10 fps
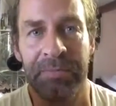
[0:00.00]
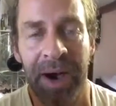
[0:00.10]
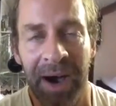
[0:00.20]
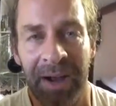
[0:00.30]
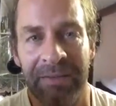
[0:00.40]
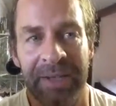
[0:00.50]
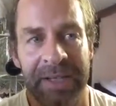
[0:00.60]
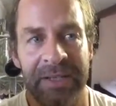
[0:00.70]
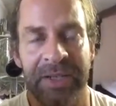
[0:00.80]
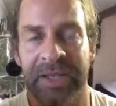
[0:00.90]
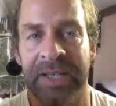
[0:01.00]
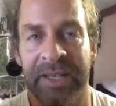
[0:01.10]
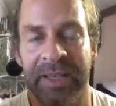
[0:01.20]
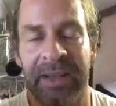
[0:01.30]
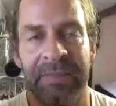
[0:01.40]
Part of it is just to
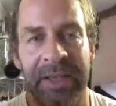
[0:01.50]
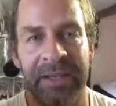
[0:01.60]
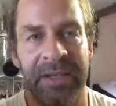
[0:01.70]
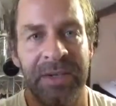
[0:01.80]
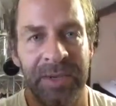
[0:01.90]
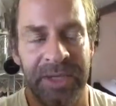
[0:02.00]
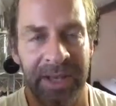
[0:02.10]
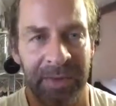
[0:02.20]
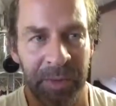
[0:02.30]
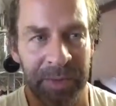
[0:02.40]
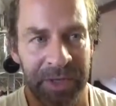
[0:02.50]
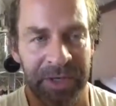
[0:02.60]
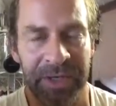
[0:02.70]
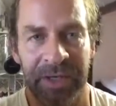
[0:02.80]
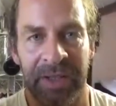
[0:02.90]
get me into a stable
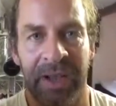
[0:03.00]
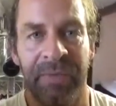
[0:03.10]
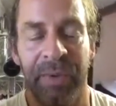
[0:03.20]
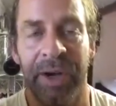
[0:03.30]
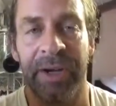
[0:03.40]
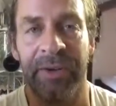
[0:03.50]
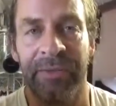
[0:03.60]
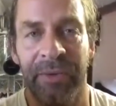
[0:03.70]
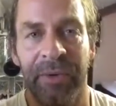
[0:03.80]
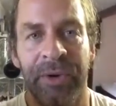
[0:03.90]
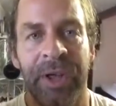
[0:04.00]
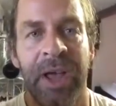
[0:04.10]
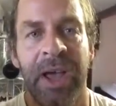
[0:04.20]
position in life where I can afford